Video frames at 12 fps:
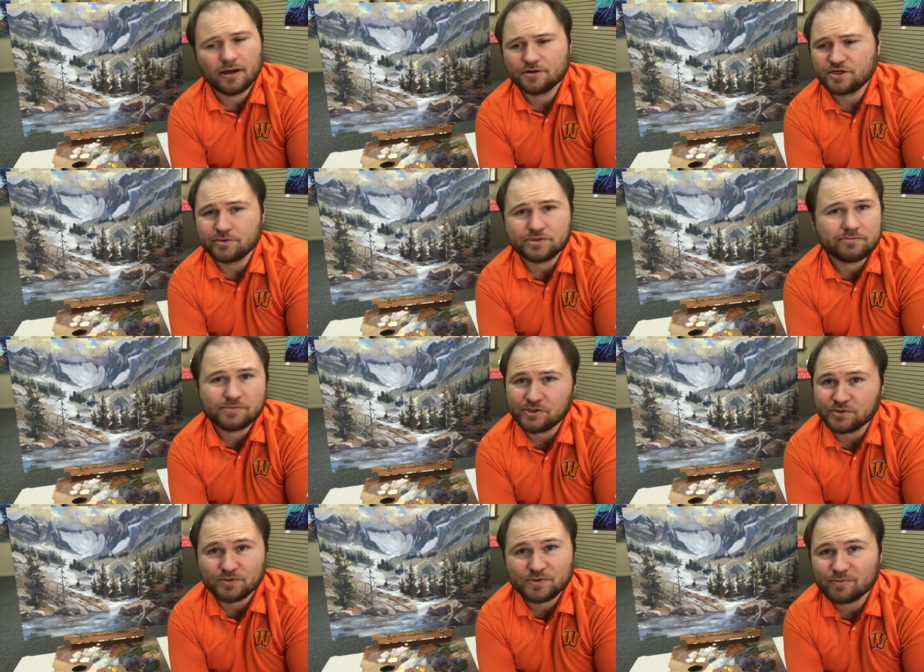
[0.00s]
She was
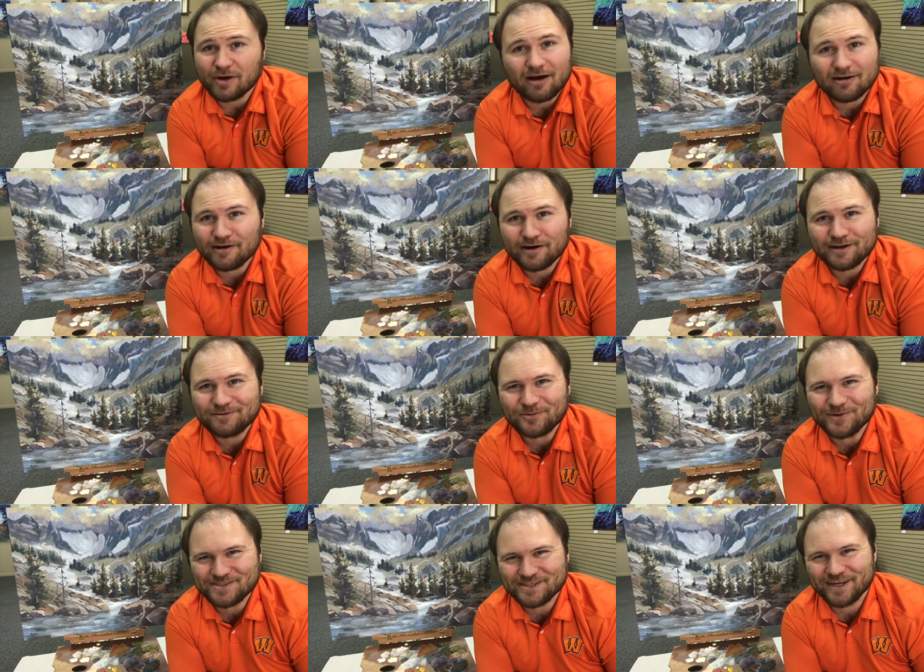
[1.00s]
spot on.
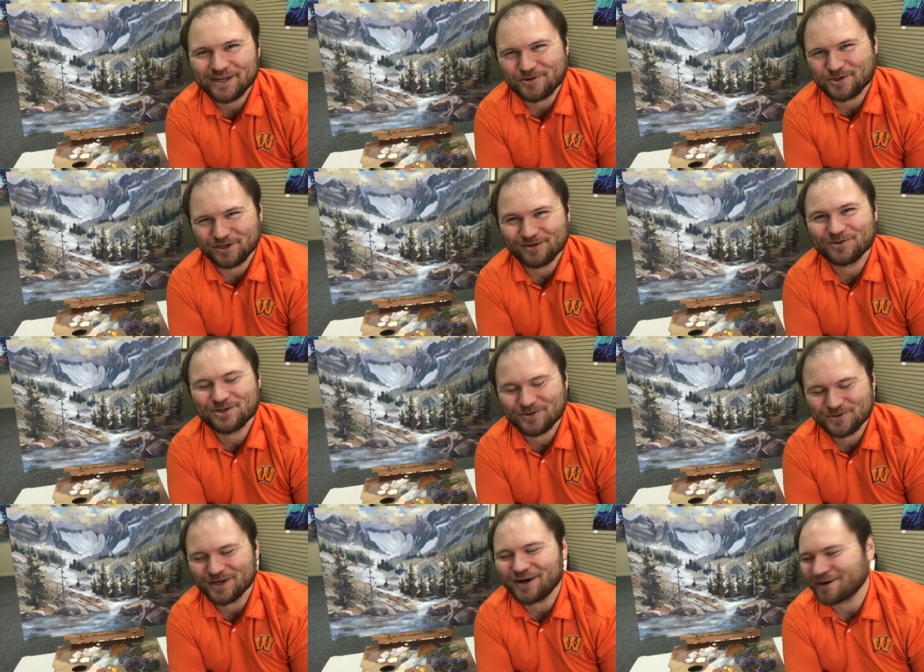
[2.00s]
Once again, she knew what she
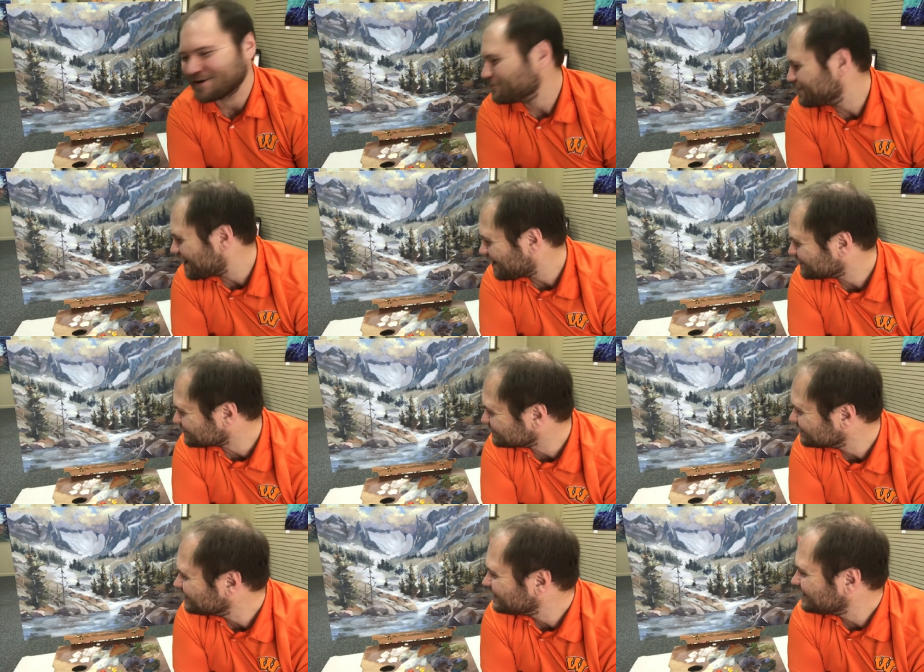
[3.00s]
was talking about,
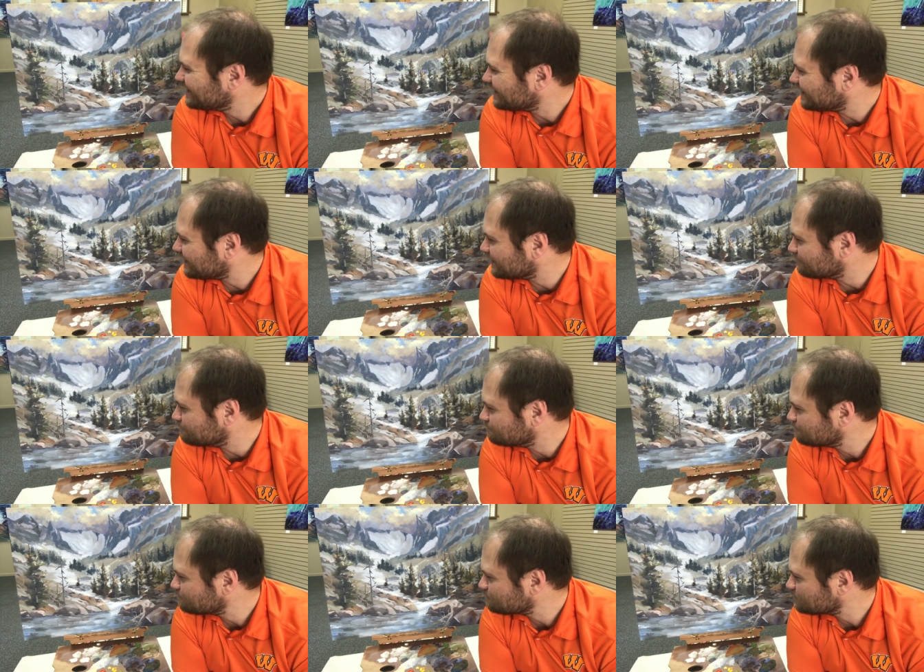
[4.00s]
and
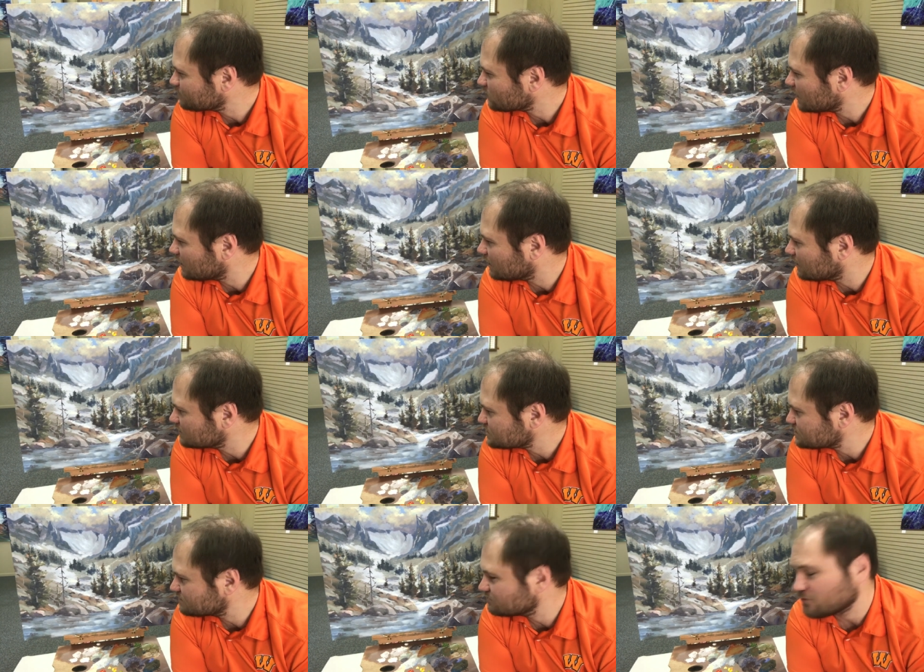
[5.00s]

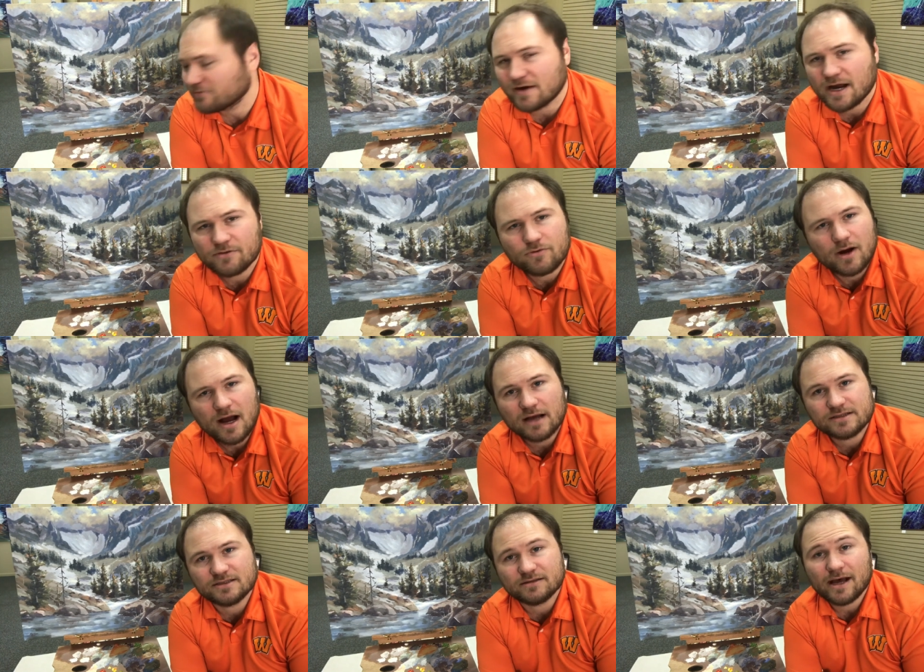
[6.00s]
just refine the
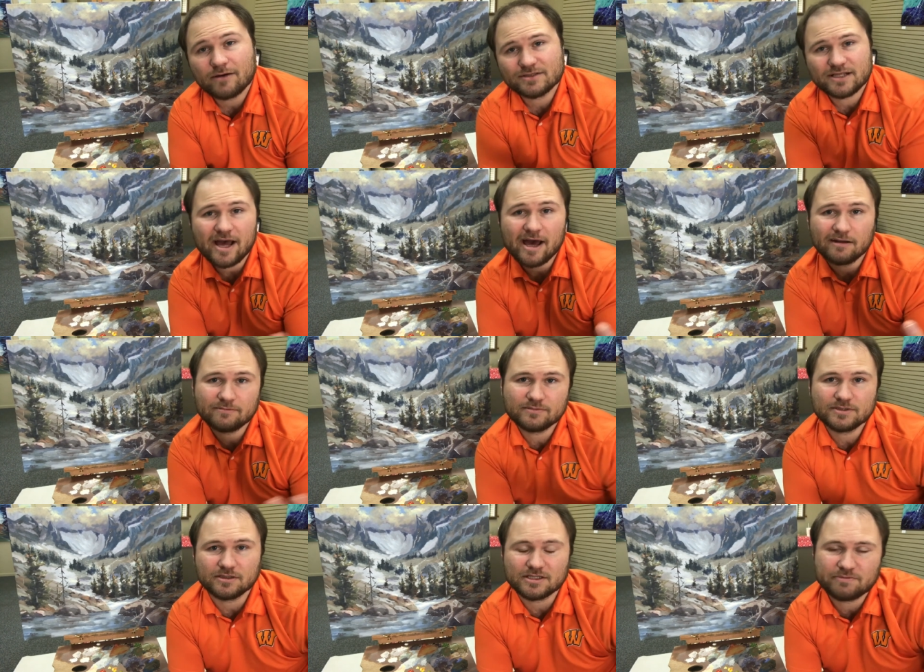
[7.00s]
rocks, and that was that.
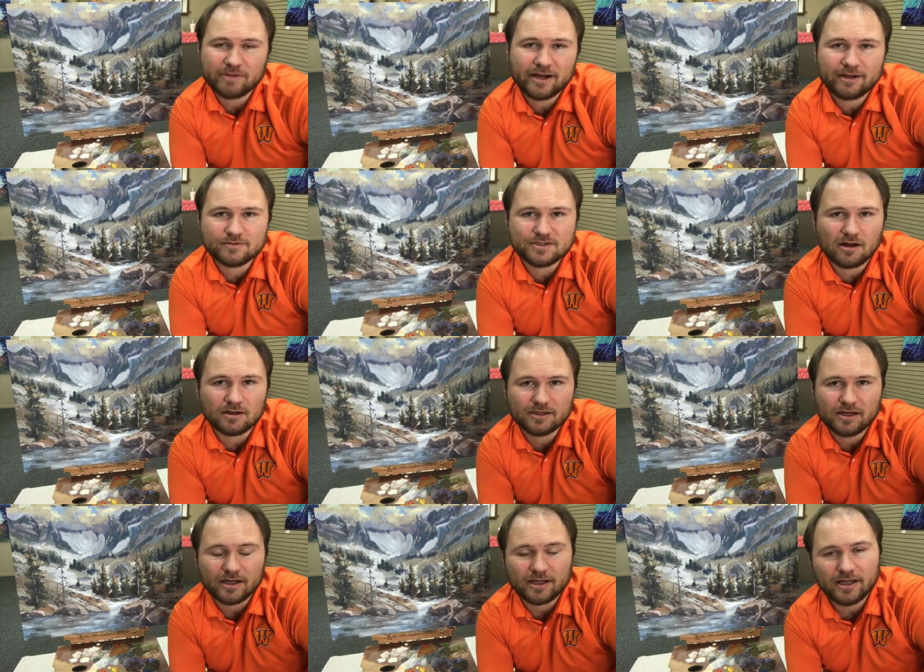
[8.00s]
So this painting was all
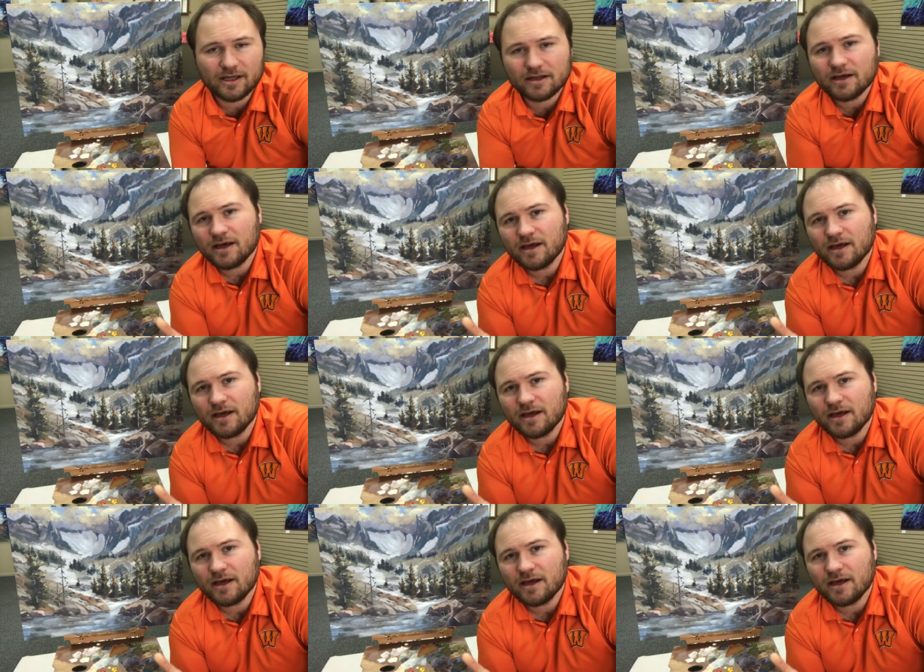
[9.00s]
done. Again,